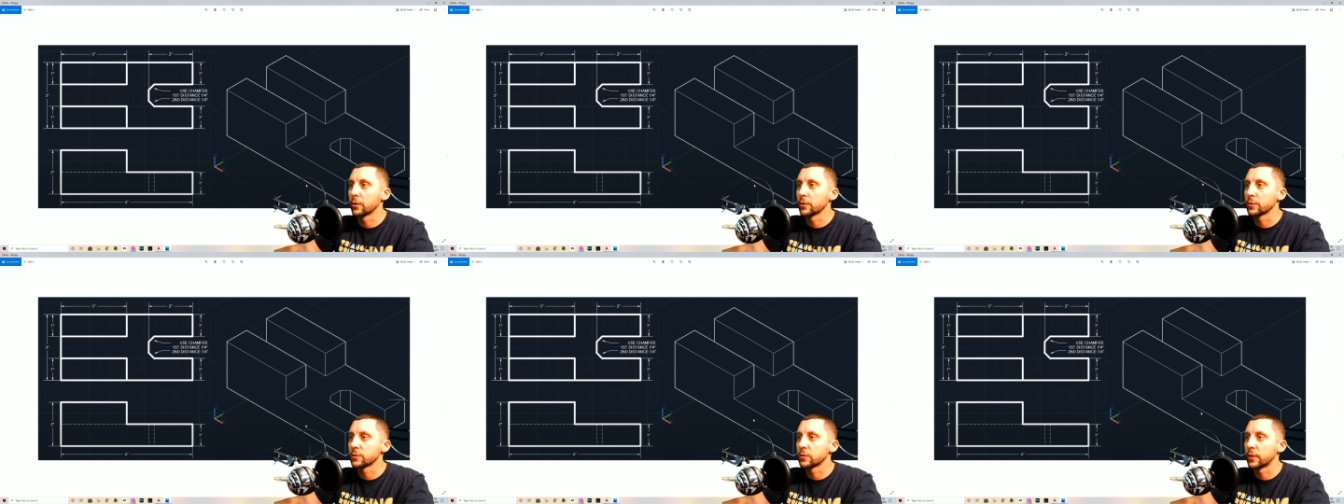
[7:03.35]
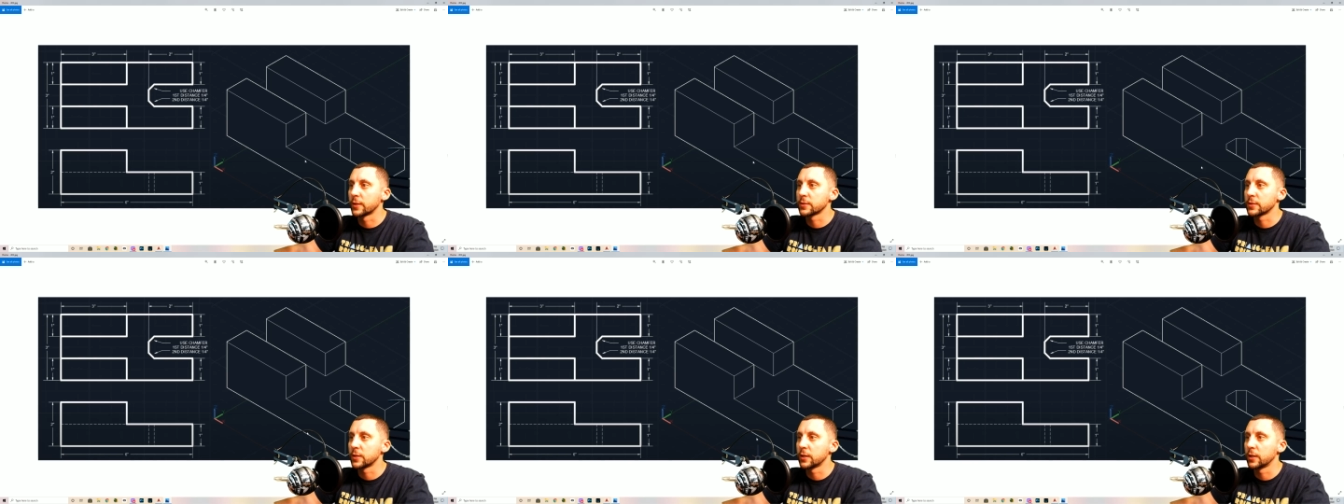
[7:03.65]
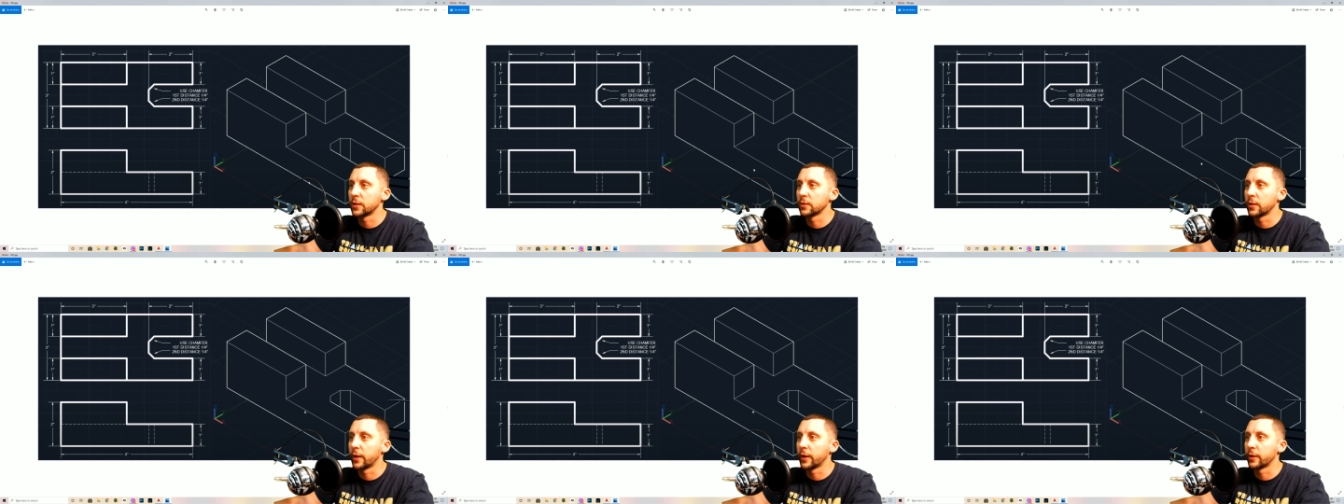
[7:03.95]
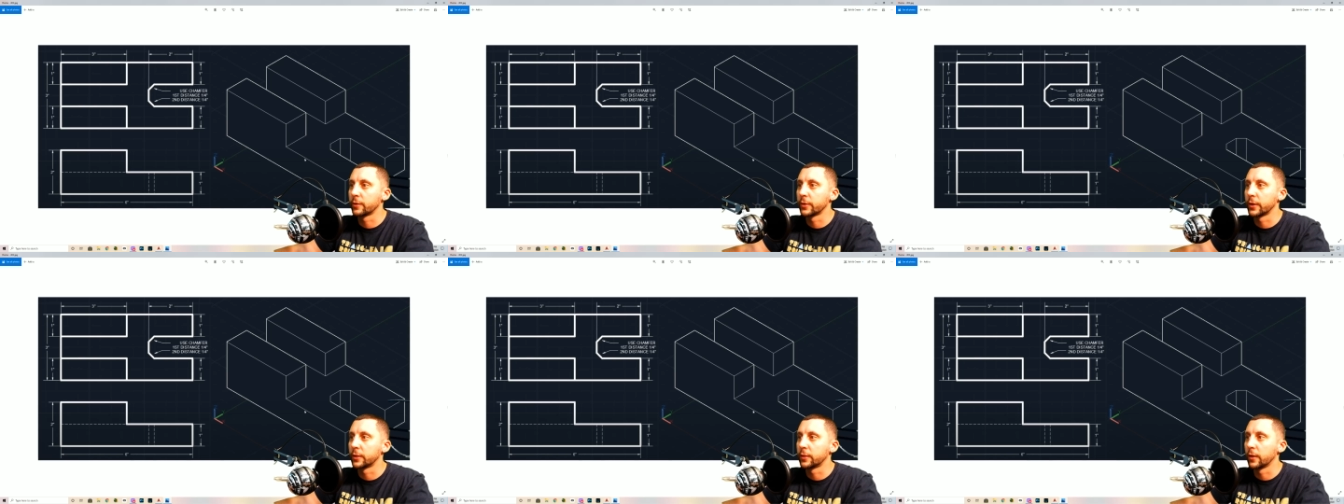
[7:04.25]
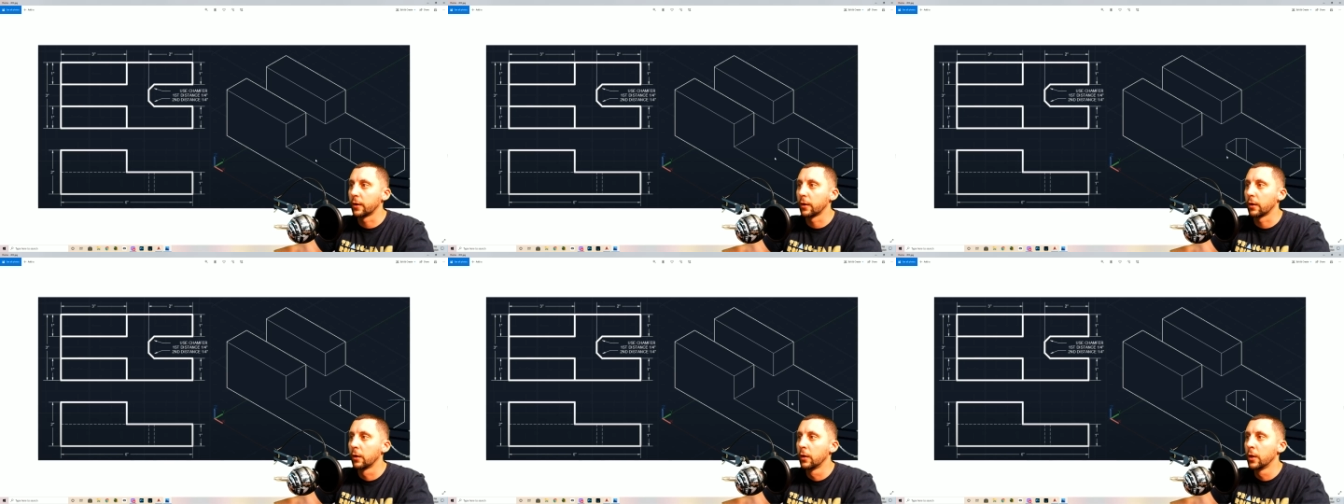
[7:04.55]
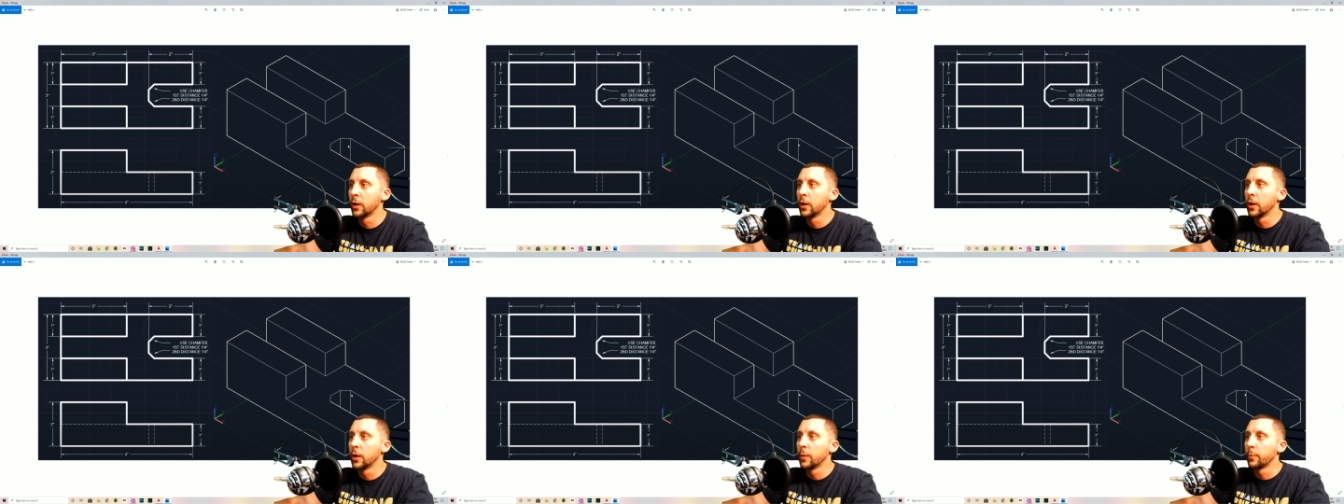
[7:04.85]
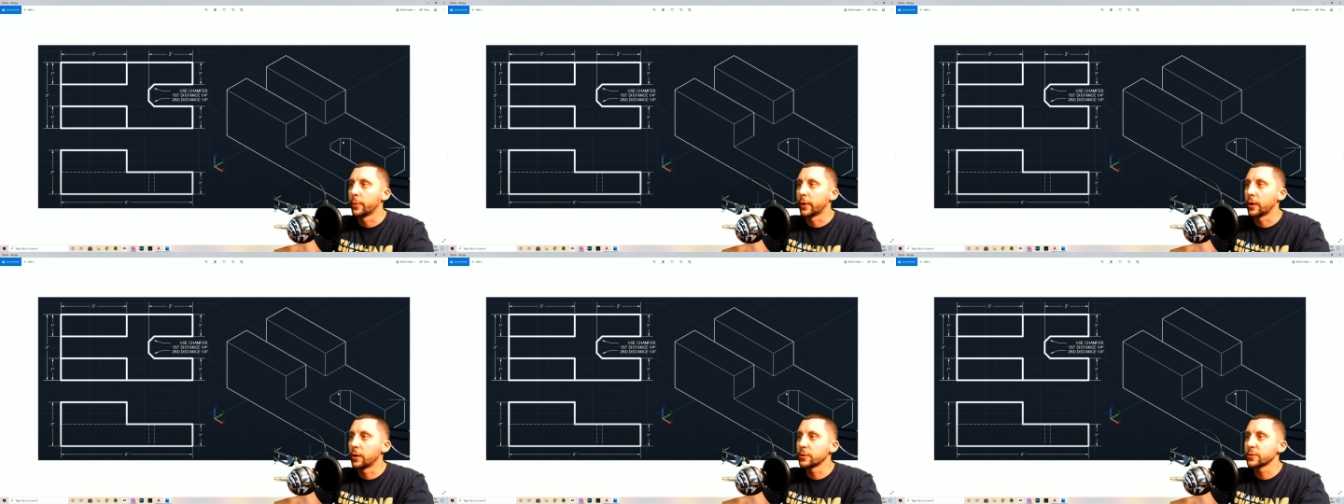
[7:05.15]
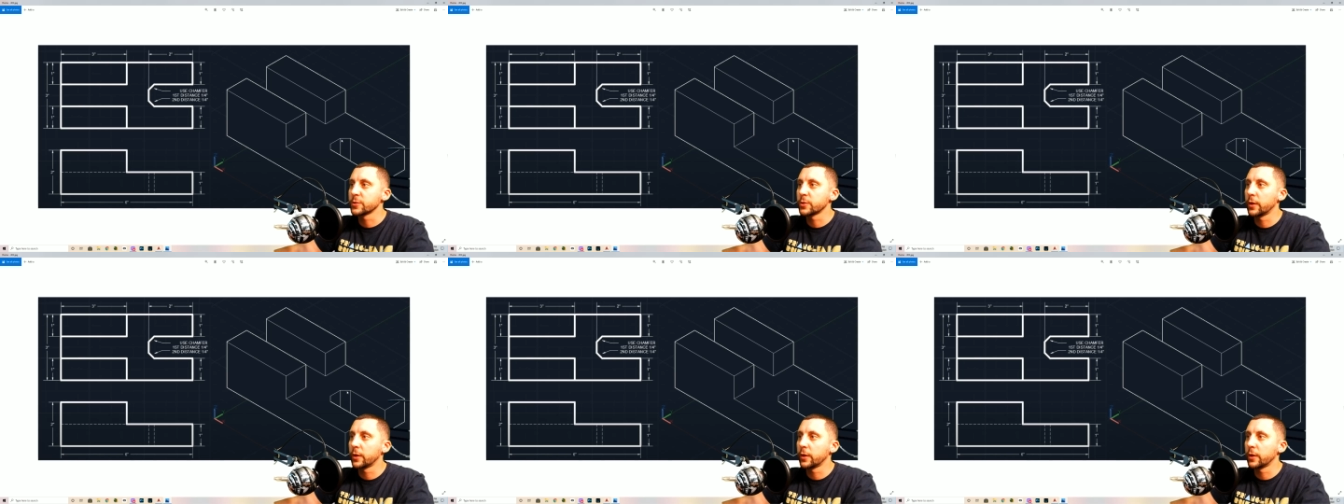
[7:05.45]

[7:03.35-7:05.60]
So that's a hidden line right there. But I also